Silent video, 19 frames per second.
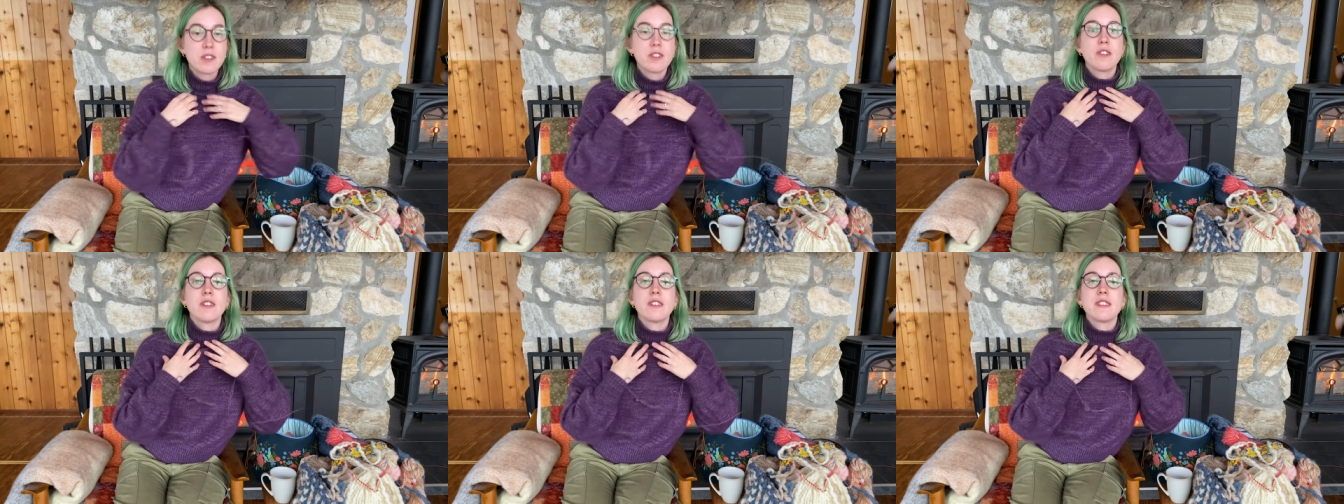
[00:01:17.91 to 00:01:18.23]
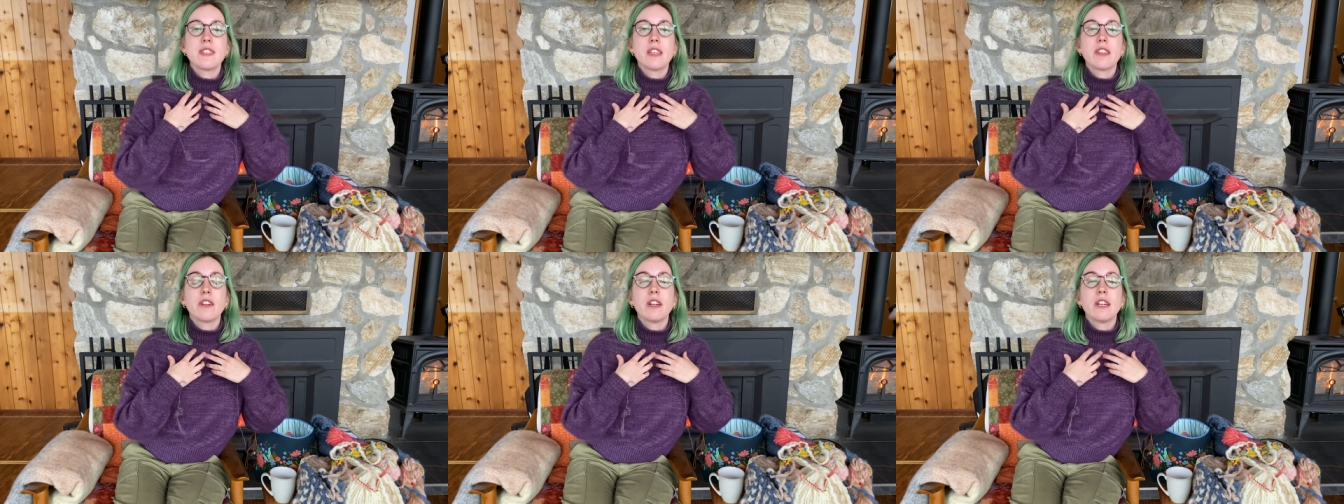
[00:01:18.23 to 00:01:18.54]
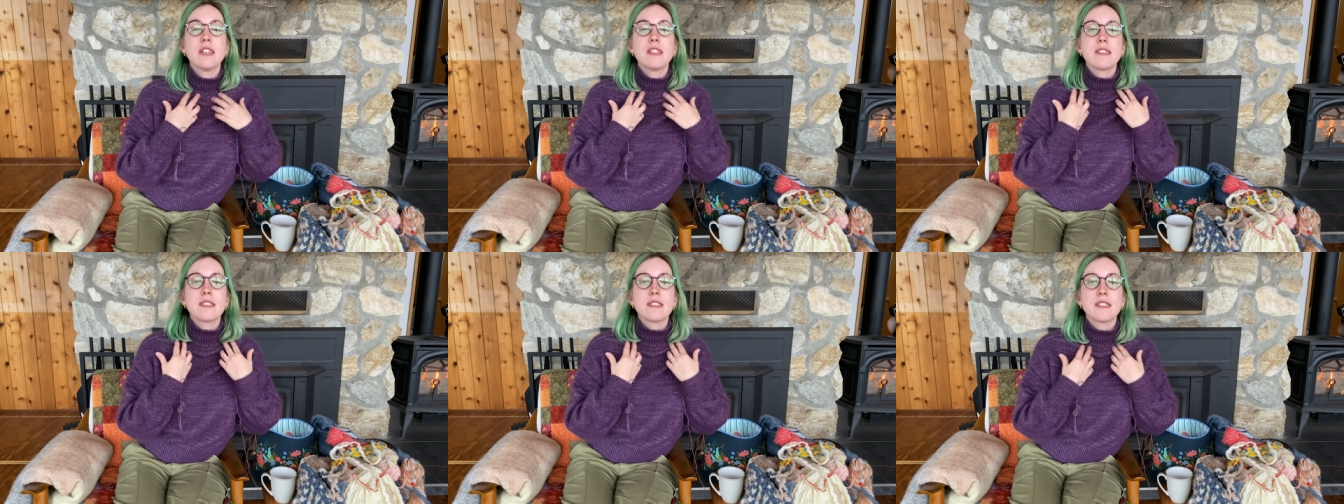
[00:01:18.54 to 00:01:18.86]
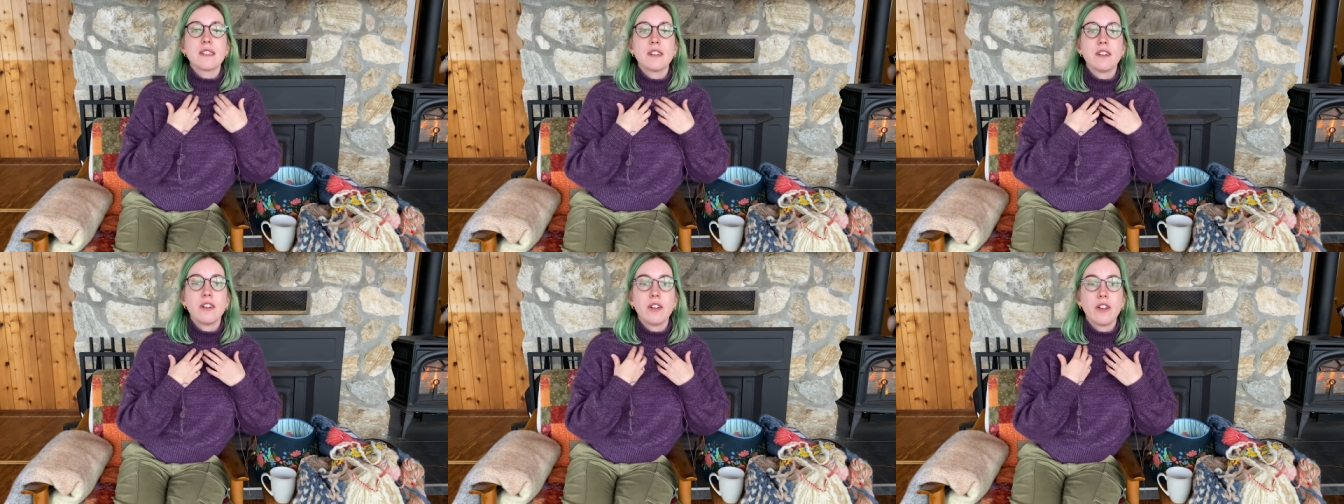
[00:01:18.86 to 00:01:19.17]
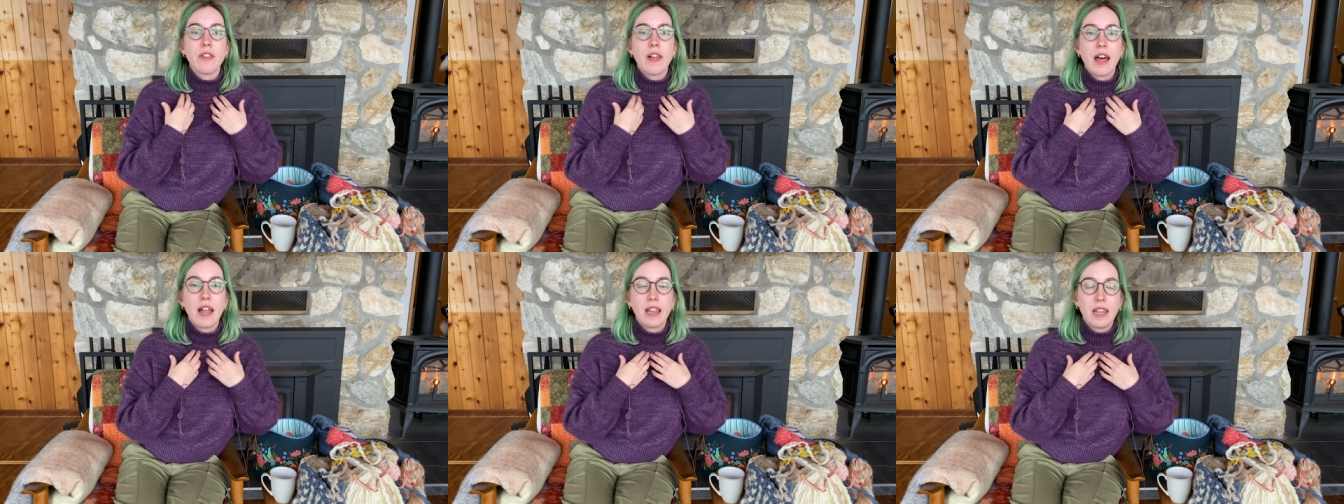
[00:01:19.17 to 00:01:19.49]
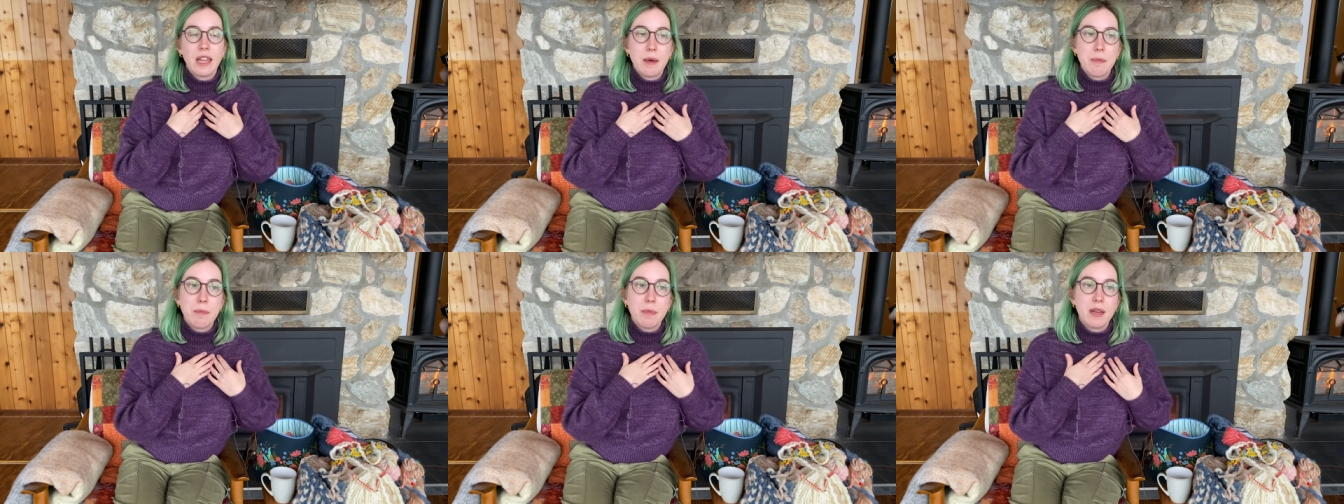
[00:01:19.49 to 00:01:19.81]
can see there is still that
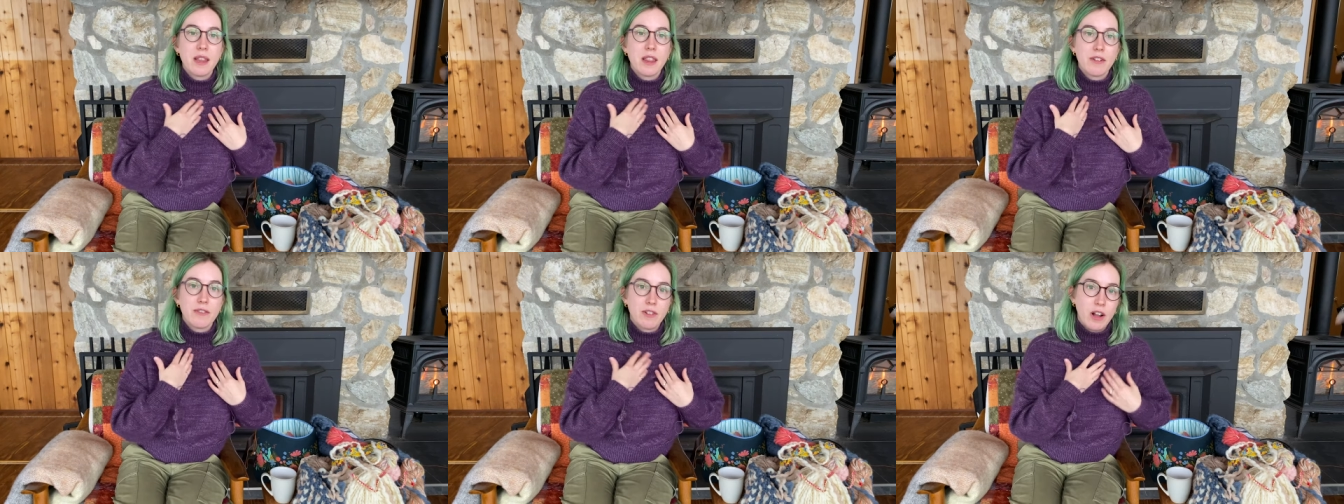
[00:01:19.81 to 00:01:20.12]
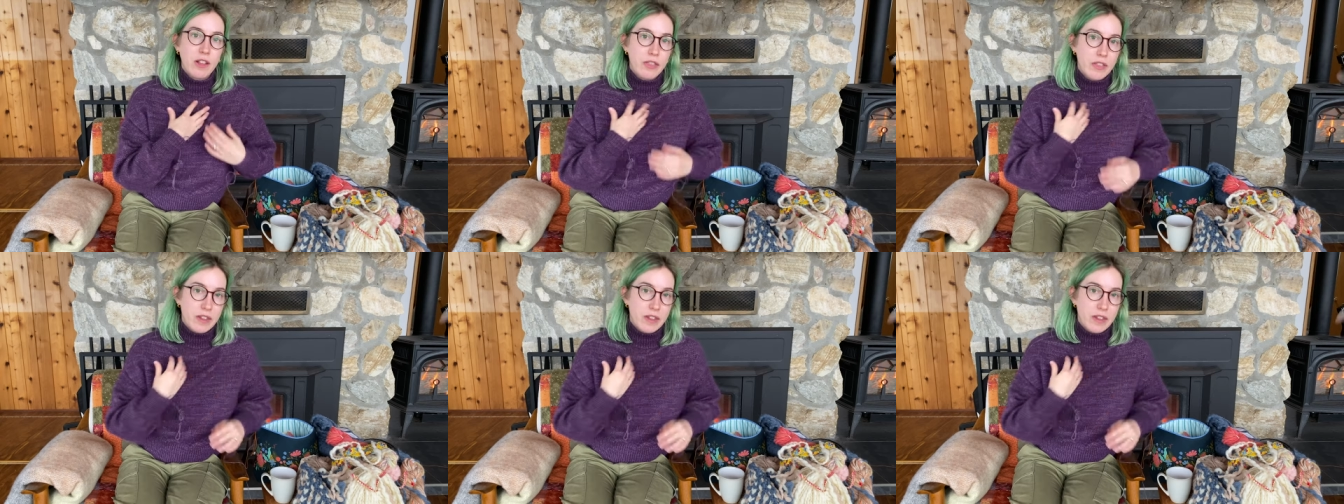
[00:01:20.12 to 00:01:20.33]
lip in the front that